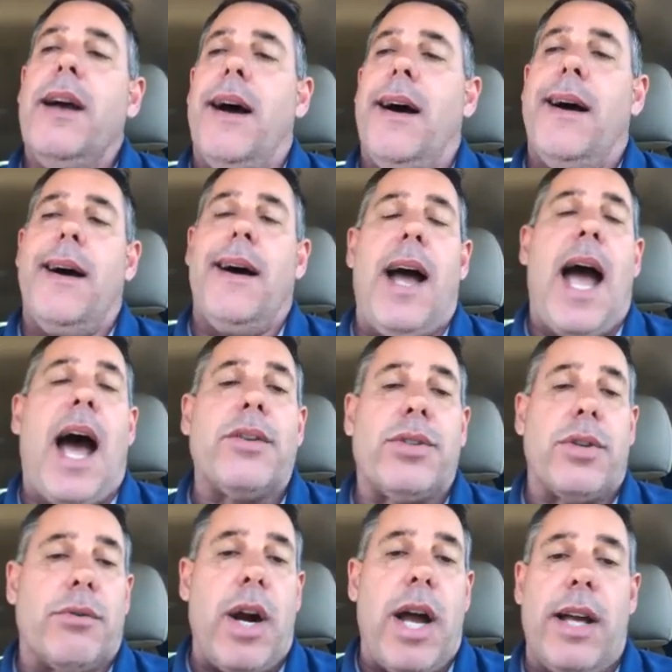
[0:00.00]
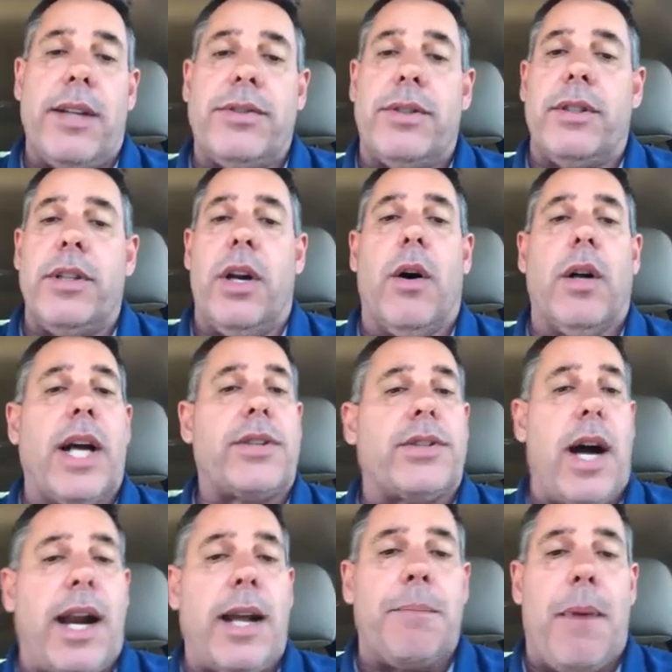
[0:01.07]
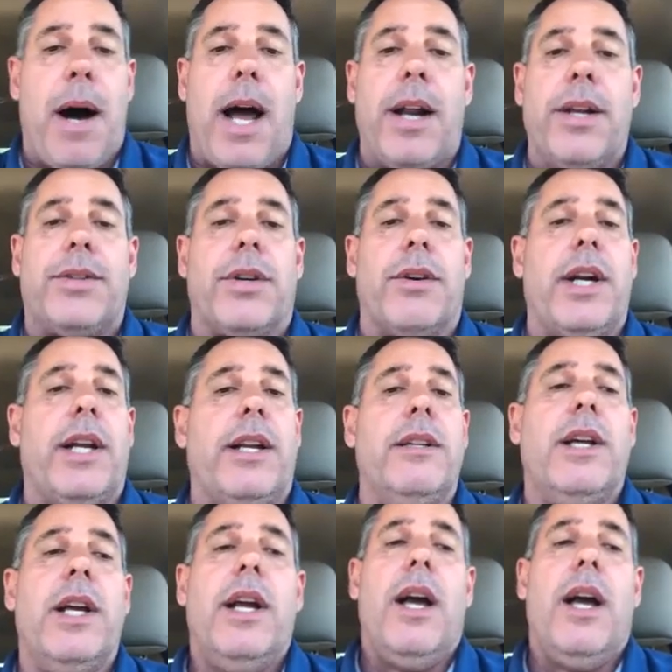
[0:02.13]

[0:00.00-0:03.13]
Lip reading: house arrest, electronic monitoring,